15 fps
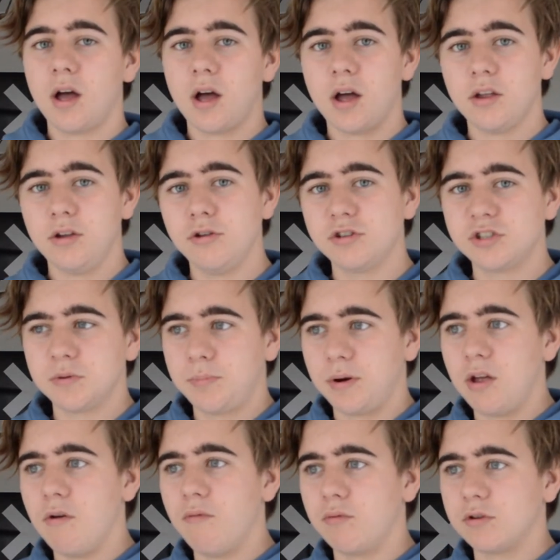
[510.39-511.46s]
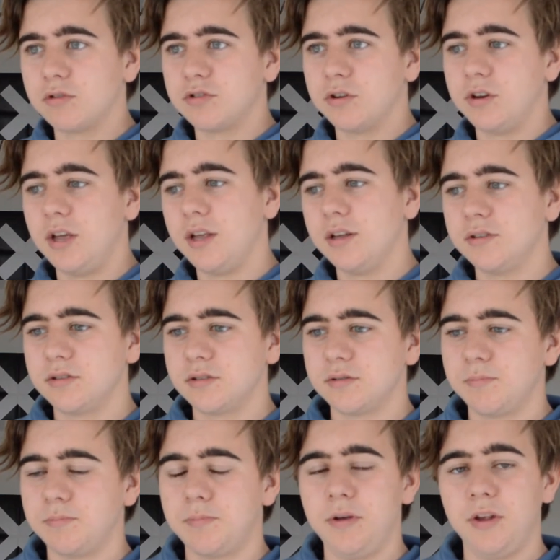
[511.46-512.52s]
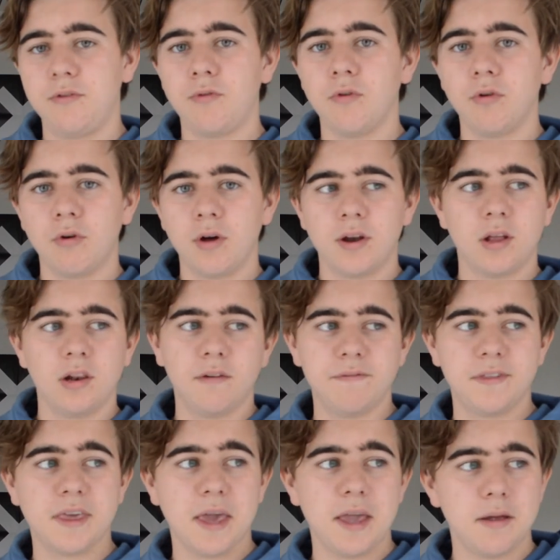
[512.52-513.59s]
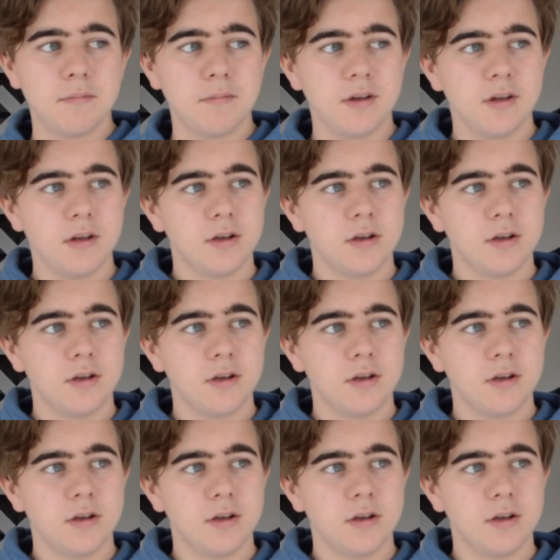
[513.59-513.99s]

I used to play Overwatch on his PS4, and I love the game,